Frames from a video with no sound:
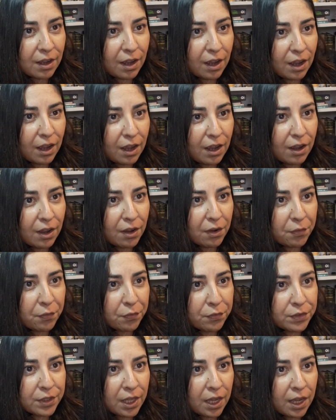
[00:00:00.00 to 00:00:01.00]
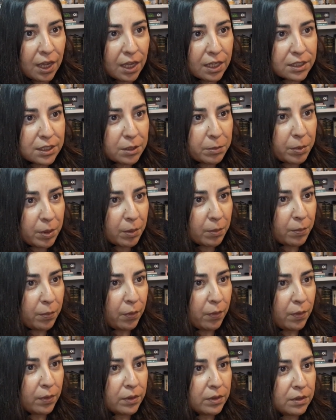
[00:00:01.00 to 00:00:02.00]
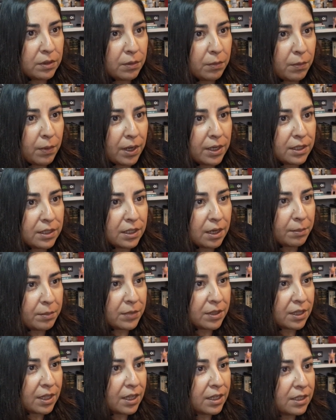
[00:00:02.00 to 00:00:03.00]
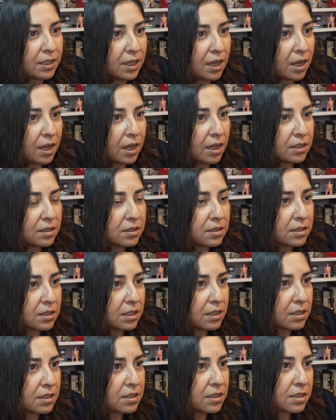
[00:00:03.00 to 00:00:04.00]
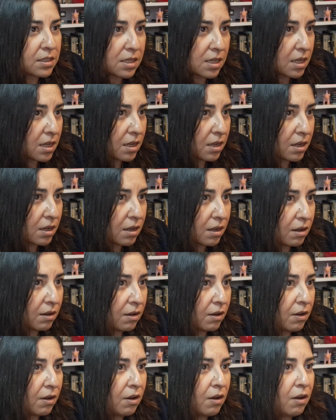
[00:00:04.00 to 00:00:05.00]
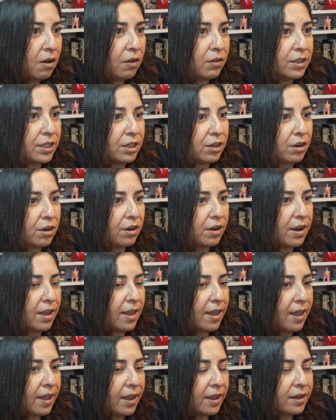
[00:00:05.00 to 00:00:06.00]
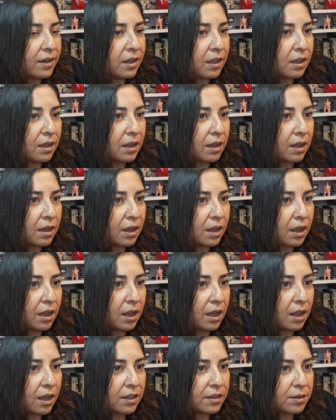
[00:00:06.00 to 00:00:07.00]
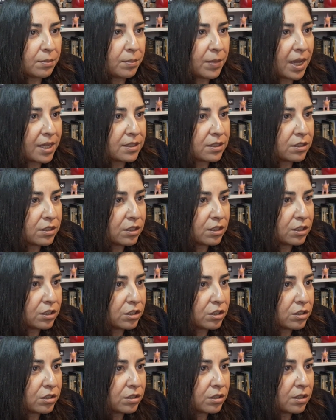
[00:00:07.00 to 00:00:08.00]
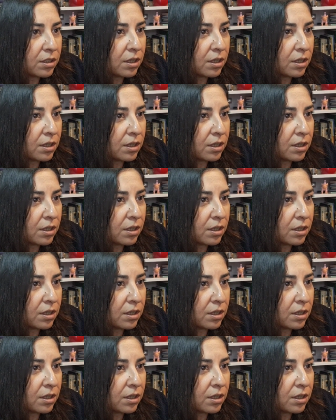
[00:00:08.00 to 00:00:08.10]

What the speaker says: of the Tipping Point, One in a Millennia, Sing Sing, All in Her Head, The Message,